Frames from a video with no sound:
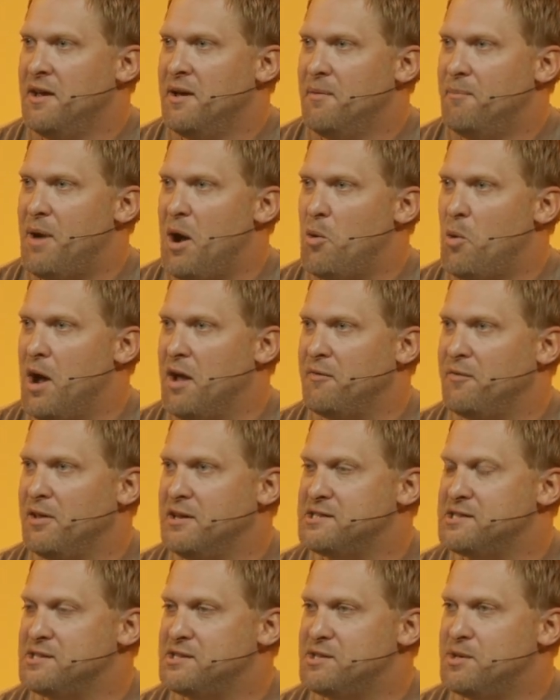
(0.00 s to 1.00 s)
My wife
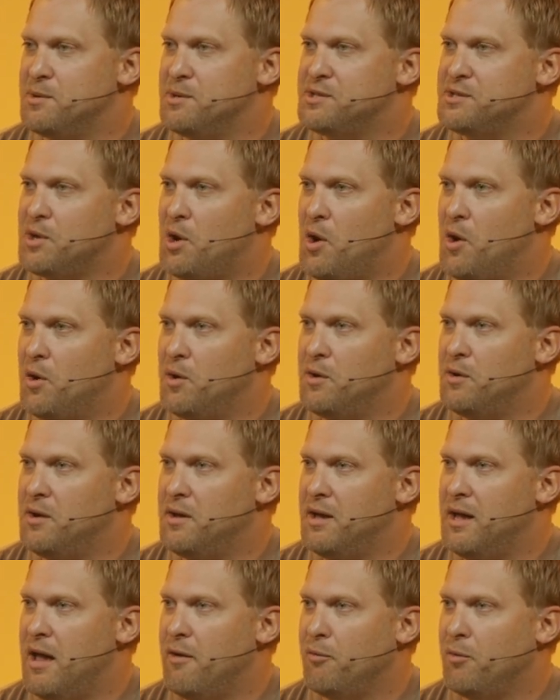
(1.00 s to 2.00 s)
listens to a song
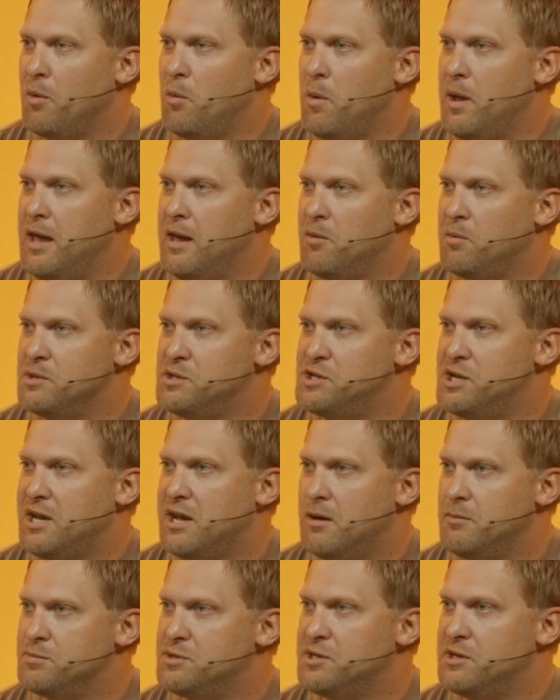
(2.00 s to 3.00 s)
every week when she
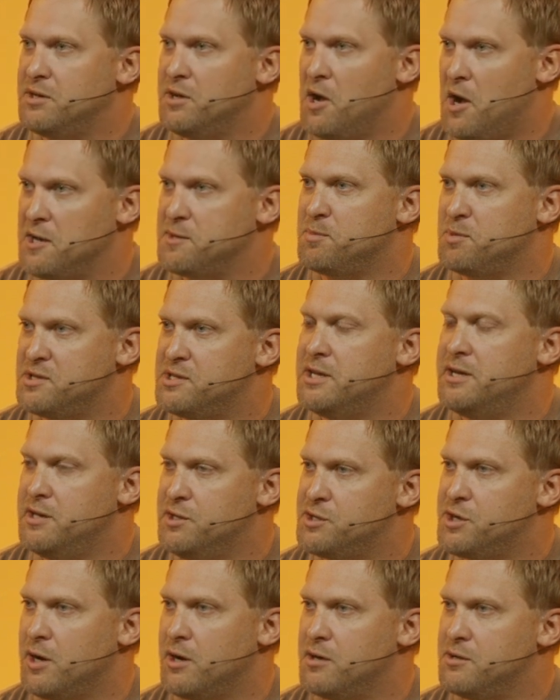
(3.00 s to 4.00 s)
comes to Gospel City
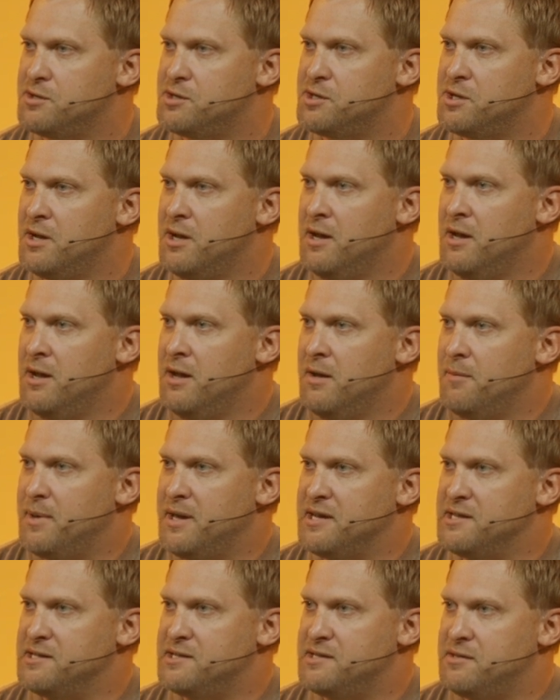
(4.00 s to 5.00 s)
Church
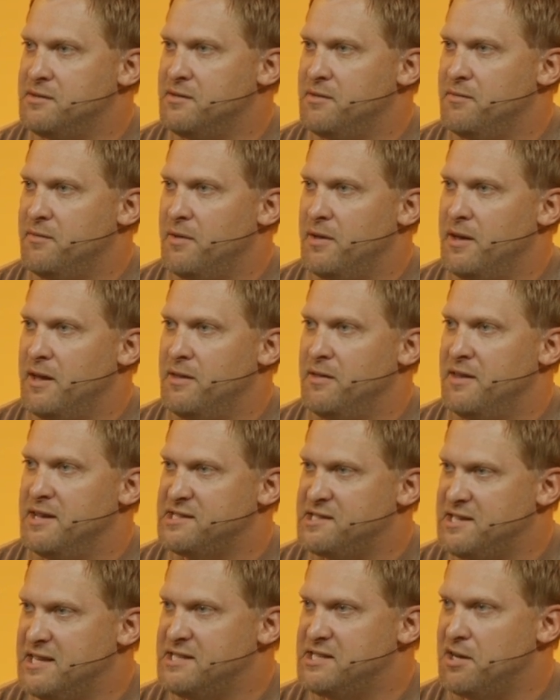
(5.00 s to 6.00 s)
because in this
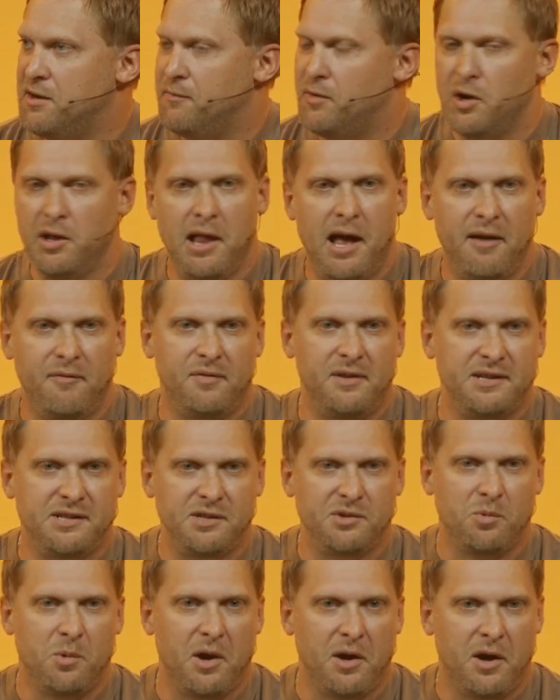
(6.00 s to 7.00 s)
season of our life, this
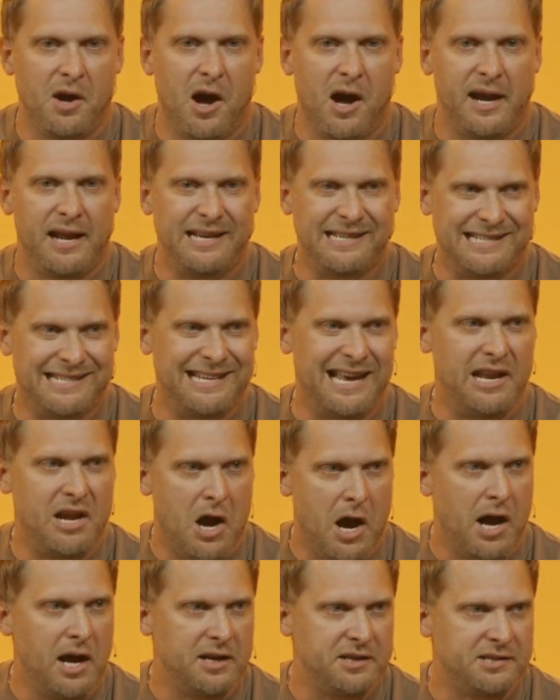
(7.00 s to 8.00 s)
is where God has sent
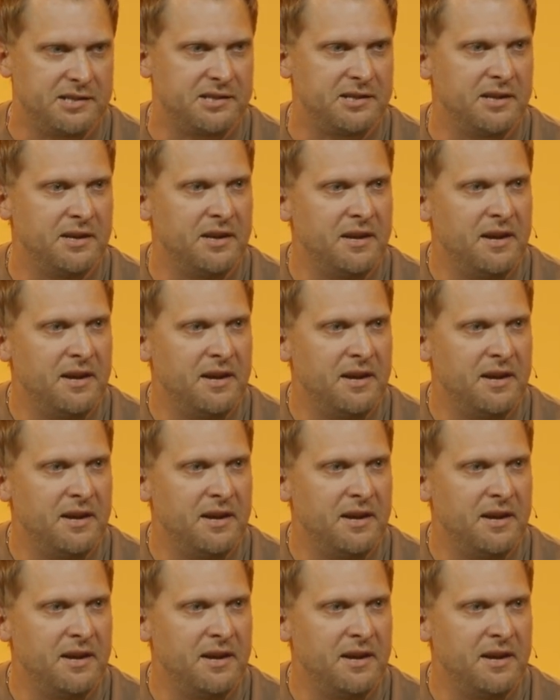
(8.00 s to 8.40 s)
us.